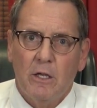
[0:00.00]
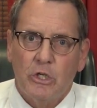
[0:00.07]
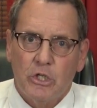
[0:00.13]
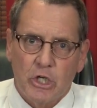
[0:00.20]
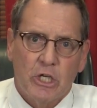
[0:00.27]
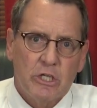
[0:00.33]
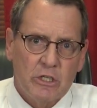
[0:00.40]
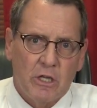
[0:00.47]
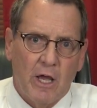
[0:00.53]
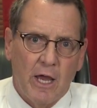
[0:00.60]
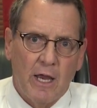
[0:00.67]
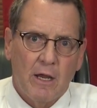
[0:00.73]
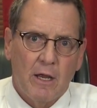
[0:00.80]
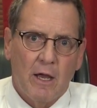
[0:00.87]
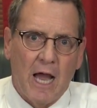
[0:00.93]
just
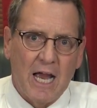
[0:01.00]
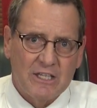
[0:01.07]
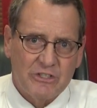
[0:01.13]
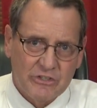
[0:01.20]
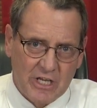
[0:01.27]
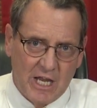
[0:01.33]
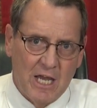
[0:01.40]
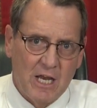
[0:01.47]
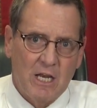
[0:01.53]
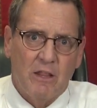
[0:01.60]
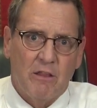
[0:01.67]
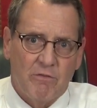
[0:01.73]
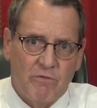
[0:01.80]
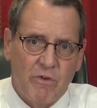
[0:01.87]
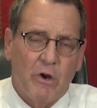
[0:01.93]
like I said
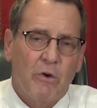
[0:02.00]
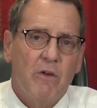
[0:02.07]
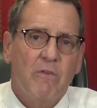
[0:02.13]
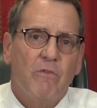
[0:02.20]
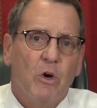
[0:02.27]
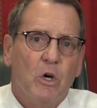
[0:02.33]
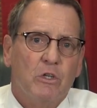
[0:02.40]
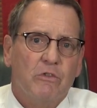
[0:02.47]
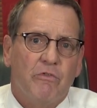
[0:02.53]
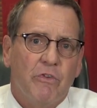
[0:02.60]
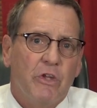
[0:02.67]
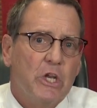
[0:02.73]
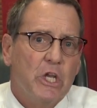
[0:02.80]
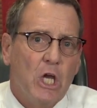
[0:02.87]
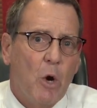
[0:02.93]
in the very first
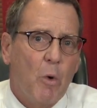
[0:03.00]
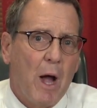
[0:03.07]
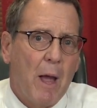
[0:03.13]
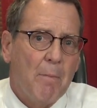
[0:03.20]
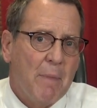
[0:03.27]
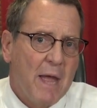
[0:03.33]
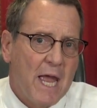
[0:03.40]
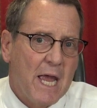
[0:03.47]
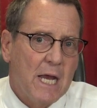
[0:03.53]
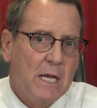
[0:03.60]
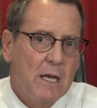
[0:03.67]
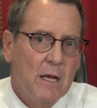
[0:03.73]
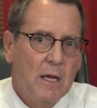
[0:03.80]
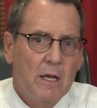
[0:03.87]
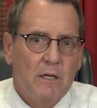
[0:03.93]
video I
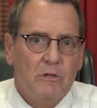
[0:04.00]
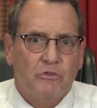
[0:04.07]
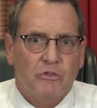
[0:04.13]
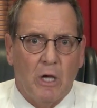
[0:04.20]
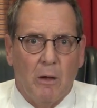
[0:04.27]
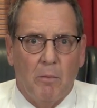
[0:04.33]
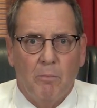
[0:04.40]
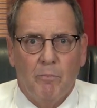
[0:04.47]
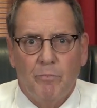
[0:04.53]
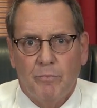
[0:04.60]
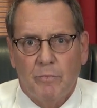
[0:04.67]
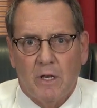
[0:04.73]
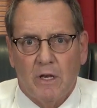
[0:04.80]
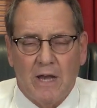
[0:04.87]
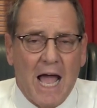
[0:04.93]
made some
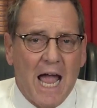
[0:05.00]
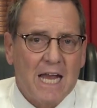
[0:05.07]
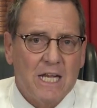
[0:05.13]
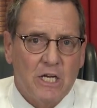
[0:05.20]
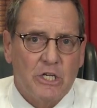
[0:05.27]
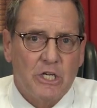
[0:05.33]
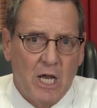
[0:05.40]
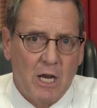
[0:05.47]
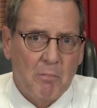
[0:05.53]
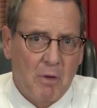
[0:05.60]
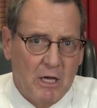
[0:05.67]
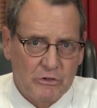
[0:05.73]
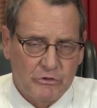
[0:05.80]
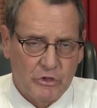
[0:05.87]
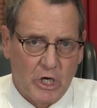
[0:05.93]
9 to 10
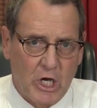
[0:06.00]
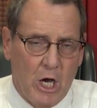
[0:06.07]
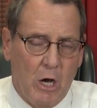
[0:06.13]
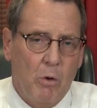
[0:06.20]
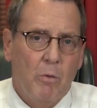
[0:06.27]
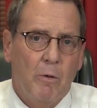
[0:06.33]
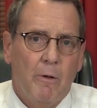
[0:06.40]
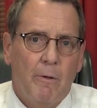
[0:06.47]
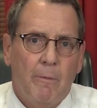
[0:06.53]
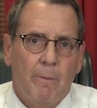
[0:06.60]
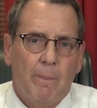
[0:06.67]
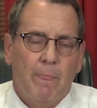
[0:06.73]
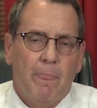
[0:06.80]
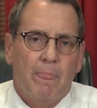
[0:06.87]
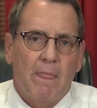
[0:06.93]
months ago,
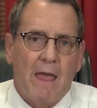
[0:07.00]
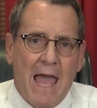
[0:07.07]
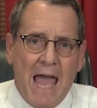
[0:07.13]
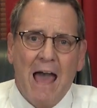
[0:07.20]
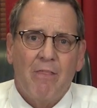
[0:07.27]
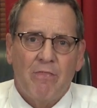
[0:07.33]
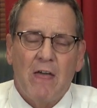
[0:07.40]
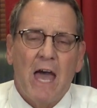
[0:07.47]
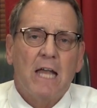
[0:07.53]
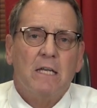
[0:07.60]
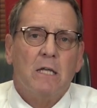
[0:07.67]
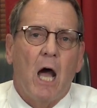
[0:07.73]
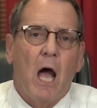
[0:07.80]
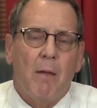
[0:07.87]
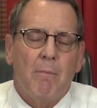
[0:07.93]
at that
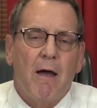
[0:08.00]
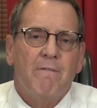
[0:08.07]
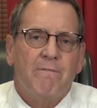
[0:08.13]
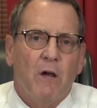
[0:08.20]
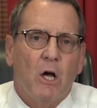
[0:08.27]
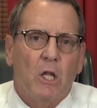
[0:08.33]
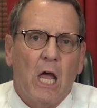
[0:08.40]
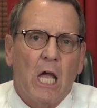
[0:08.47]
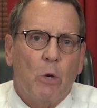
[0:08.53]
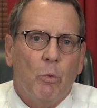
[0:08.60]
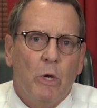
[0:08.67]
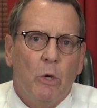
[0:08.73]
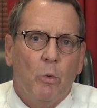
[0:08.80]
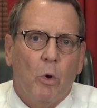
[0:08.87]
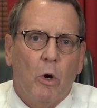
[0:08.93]
time I felt like
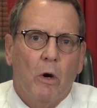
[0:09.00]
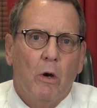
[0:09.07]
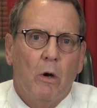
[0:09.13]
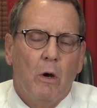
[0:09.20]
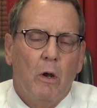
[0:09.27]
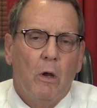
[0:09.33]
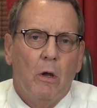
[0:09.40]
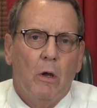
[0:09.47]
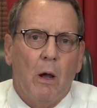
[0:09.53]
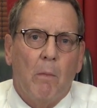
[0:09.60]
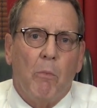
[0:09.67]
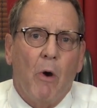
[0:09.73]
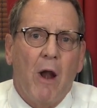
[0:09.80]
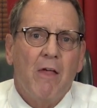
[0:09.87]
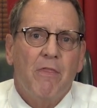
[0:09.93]
we were a
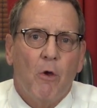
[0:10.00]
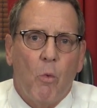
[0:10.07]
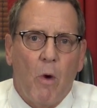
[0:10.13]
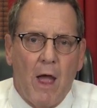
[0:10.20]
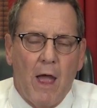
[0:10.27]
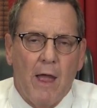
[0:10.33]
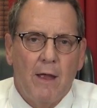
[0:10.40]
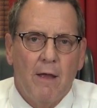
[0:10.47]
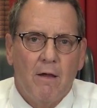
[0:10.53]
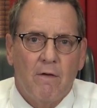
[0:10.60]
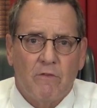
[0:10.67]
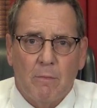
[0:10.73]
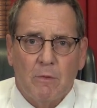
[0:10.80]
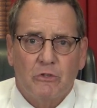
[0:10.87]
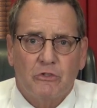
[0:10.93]
breath away
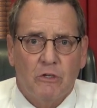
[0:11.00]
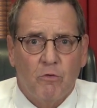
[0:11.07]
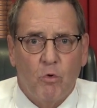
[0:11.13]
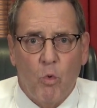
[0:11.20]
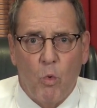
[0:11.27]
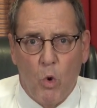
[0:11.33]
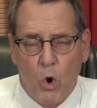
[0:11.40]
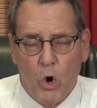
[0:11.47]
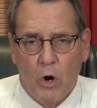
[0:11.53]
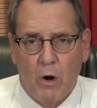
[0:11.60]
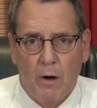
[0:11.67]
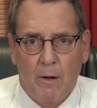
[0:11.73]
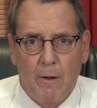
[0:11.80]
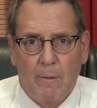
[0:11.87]
from a civil war.